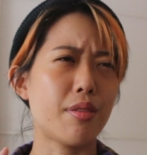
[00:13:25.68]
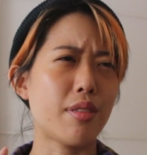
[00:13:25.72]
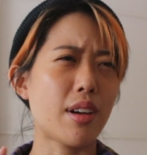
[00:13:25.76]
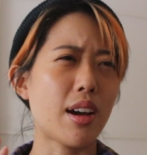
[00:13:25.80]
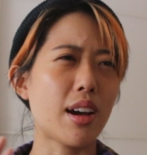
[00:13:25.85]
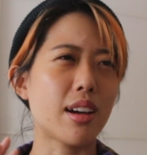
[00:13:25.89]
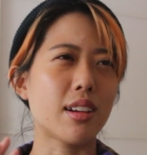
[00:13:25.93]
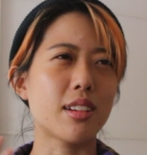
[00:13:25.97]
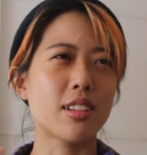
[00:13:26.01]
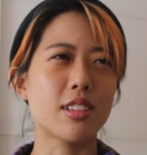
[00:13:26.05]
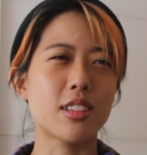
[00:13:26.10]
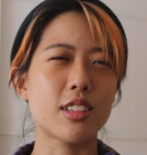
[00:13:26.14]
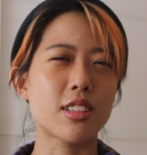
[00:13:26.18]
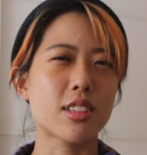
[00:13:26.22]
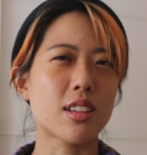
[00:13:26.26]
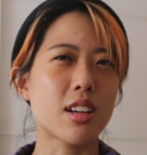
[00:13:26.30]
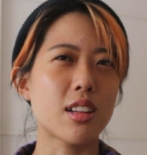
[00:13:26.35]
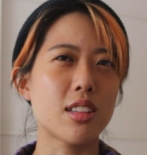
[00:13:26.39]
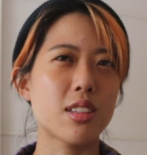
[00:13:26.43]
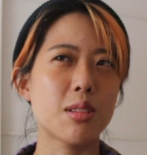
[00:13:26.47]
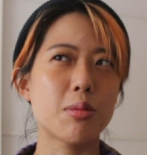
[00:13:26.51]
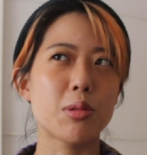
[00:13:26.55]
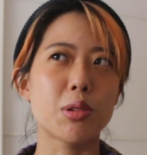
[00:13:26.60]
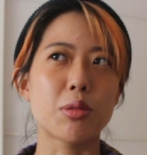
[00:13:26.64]
just can't
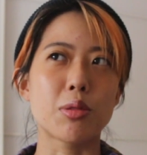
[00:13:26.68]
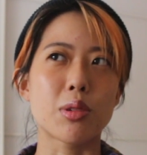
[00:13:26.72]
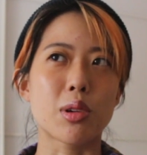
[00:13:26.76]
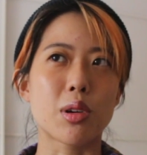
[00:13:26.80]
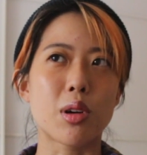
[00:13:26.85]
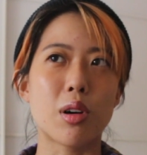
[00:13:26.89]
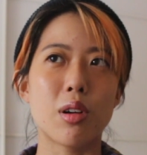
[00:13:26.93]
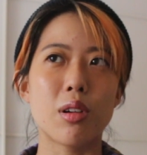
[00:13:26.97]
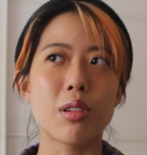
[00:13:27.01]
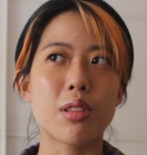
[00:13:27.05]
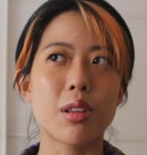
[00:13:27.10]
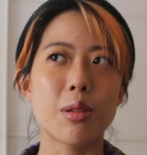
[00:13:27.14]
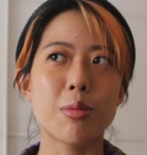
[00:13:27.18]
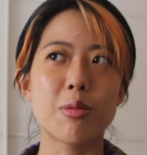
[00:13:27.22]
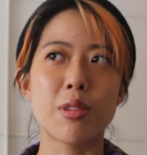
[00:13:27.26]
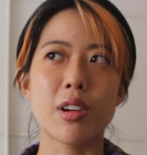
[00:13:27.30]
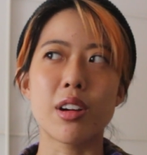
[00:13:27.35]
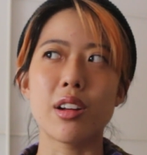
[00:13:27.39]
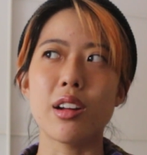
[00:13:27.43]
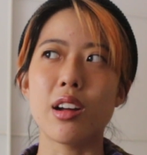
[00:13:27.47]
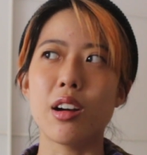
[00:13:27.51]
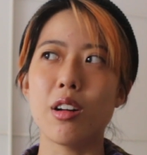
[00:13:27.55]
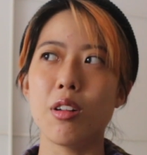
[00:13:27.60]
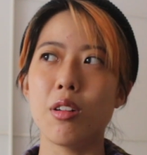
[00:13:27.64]
seem to recall them right
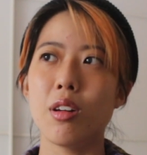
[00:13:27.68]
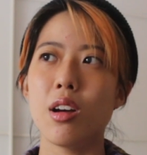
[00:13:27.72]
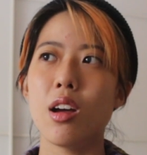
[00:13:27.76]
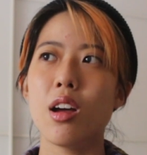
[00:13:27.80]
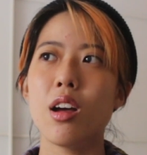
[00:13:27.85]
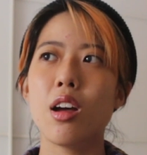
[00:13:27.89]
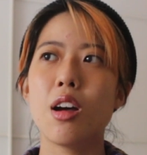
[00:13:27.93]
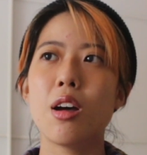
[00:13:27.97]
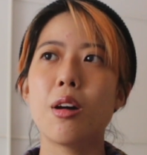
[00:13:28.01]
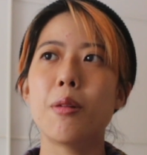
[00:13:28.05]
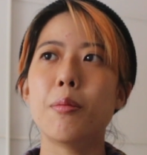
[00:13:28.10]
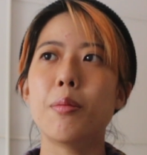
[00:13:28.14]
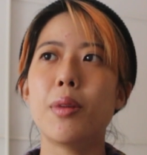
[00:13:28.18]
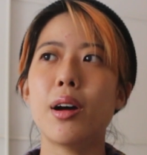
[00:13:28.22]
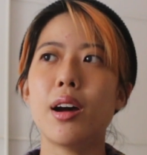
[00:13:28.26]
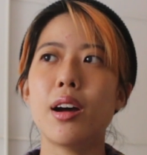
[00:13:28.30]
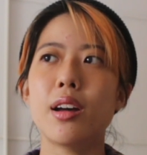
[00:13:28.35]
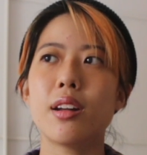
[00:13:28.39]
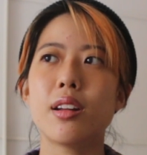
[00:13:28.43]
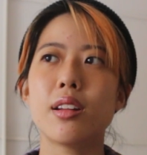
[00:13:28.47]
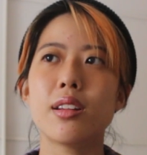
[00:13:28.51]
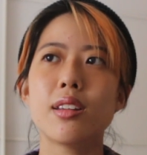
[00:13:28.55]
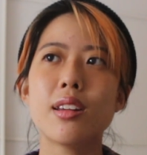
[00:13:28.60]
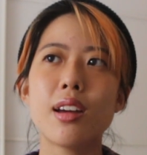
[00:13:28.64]
now. But
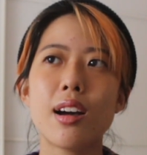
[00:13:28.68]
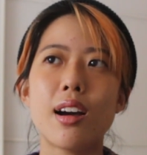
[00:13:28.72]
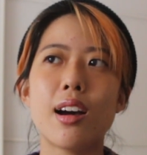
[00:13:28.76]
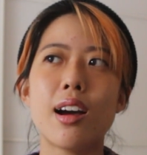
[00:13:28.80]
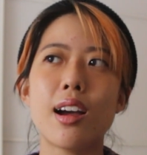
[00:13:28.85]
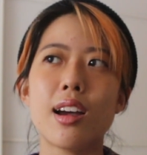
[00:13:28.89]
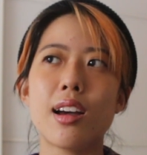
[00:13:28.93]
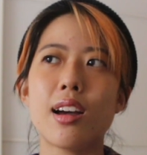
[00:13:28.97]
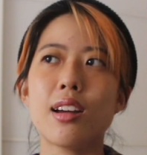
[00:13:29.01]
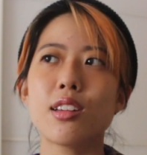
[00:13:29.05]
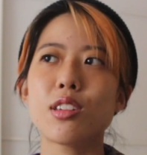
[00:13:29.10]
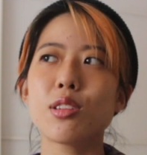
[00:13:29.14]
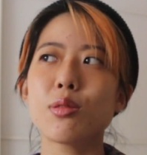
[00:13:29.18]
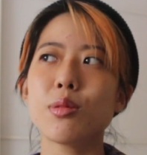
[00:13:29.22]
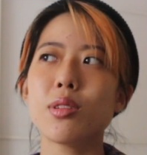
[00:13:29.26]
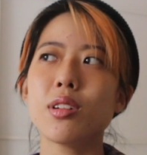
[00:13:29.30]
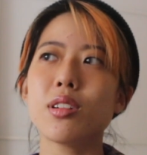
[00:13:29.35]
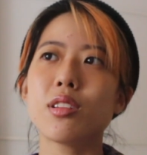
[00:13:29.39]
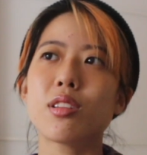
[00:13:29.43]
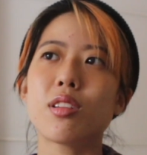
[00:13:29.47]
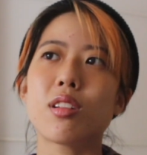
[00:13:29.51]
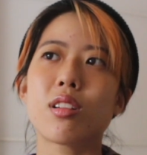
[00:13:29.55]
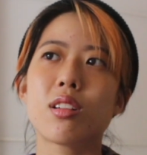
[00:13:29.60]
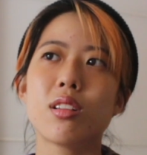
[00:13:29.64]
I just want to
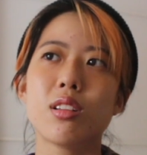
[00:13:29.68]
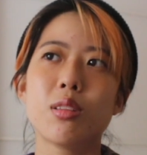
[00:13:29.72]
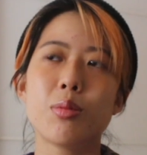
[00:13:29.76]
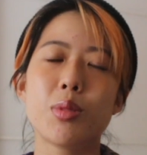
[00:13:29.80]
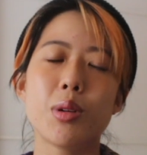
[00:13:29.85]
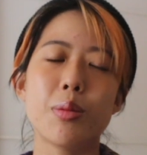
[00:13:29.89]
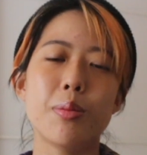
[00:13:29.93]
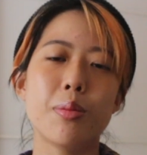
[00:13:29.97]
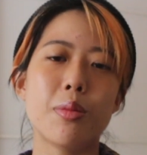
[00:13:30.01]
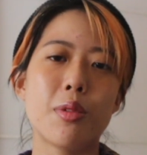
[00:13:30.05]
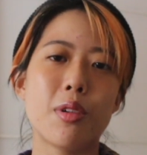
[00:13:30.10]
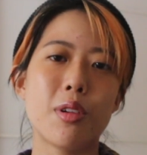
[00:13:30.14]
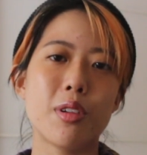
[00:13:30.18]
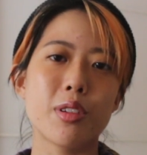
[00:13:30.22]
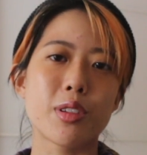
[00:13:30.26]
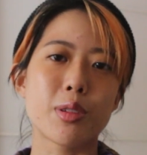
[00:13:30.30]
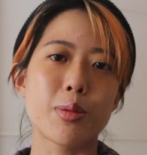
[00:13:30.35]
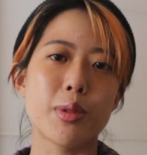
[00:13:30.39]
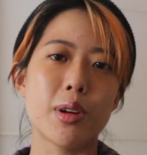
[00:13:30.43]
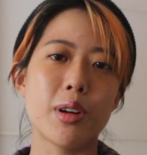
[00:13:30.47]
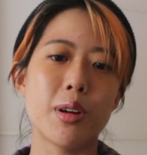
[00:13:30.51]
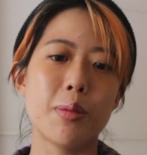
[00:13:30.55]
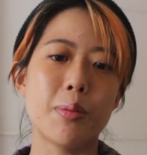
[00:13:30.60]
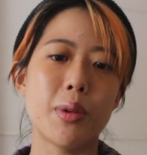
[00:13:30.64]
talk a little bit more as
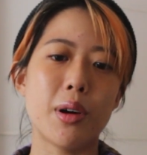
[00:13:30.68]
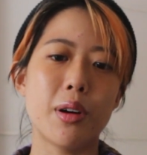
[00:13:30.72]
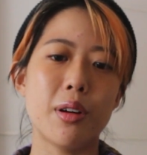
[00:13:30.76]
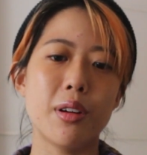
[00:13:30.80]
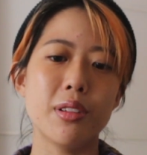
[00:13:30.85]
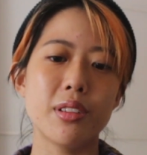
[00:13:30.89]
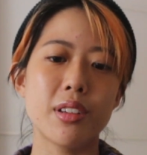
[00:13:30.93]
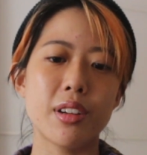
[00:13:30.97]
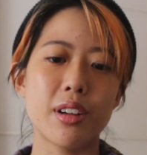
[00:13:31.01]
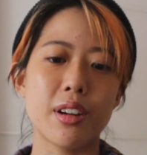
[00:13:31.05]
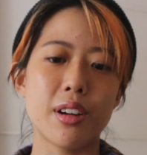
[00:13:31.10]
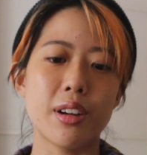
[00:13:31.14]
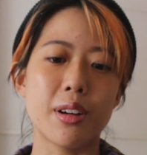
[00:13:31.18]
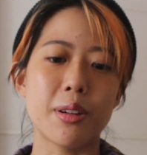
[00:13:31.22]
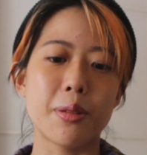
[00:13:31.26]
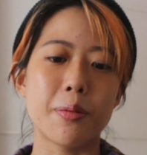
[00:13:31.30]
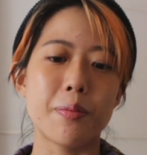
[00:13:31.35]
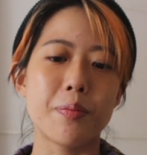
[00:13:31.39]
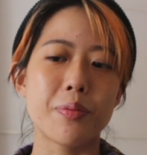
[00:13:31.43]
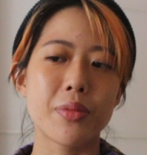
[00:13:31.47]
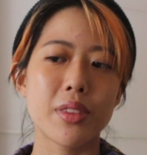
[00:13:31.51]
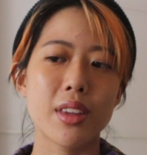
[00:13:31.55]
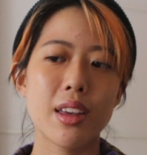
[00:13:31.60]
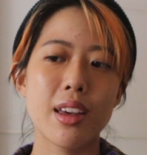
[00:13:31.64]
well about
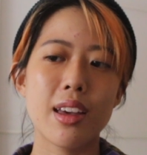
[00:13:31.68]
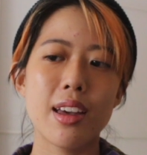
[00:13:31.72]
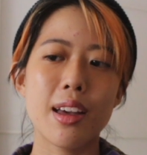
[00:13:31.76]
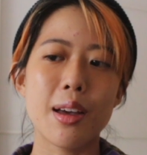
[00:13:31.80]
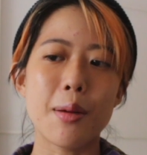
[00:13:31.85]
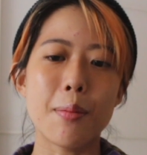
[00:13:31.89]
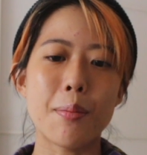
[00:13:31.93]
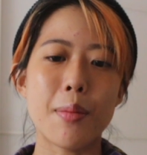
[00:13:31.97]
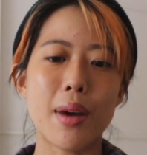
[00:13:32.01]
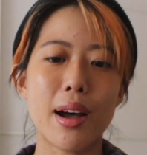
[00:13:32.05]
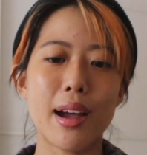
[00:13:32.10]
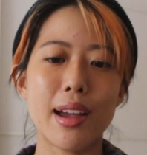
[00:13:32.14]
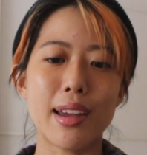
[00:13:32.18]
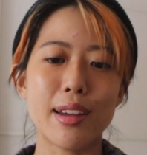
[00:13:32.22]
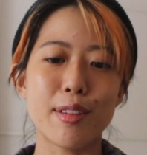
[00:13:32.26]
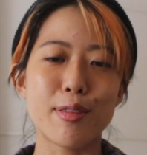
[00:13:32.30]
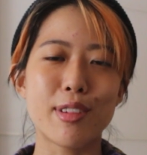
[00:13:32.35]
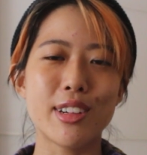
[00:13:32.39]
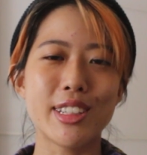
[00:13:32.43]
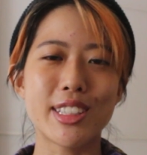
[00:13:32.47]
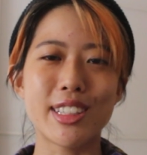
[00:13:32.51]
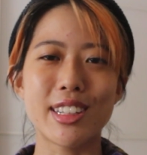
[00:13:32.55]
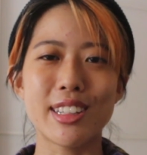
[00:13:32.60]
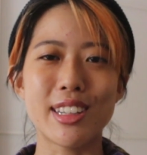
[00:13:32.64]
my
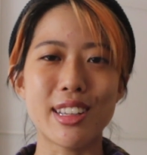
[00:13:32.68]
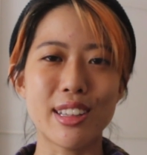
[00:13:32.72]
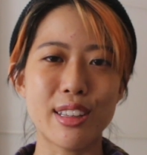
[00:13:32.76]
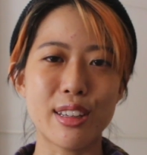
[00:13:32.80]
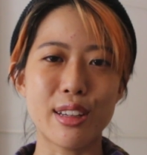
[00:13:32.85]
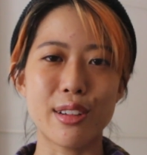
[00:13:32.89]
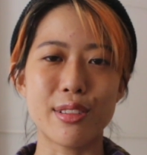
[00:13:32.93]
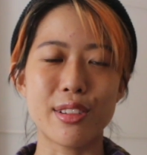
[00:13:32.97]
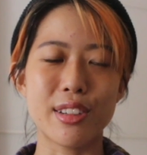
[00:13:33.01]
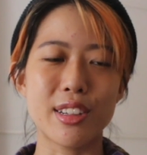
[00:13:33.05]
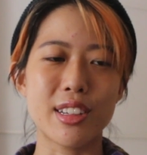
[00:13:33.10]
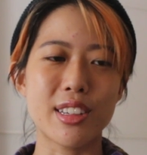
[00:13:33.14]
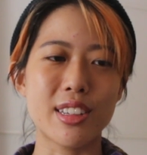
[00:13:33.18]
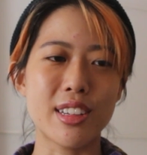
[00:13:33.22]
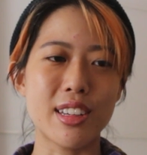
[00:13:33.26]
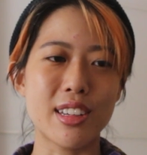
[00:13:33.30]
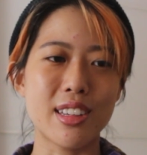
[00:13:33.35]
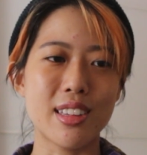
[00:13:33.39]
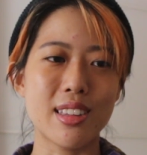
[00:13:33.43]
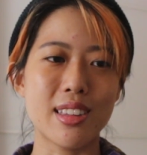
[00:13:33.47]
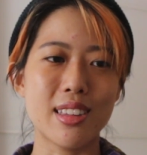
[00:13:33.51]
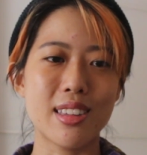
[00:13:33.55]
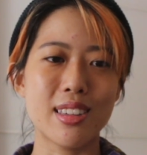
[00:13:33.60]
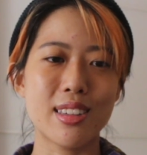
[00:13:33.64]
recent endeavors
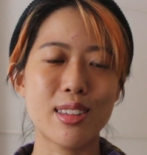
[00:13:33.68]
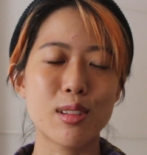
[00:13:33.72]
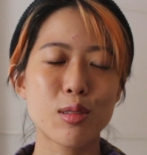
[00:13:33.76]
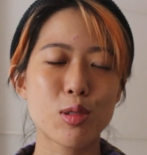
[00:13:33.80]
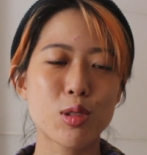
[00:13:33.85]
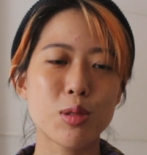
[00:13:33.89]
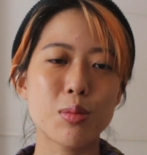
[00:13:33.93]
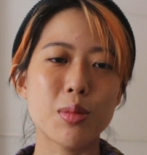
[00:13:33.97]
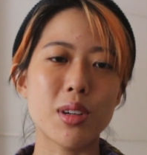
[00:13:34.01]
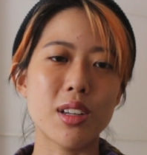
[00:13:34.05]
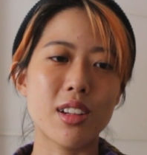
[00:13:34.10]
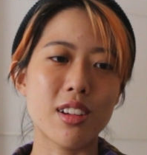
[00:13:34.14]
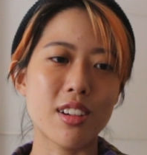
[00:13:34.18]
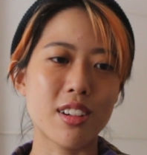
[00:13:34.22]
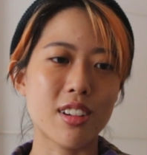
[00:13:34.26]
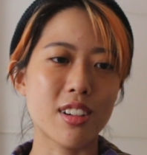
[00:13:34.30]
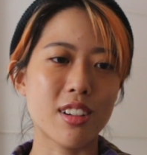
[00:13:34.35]
in social media,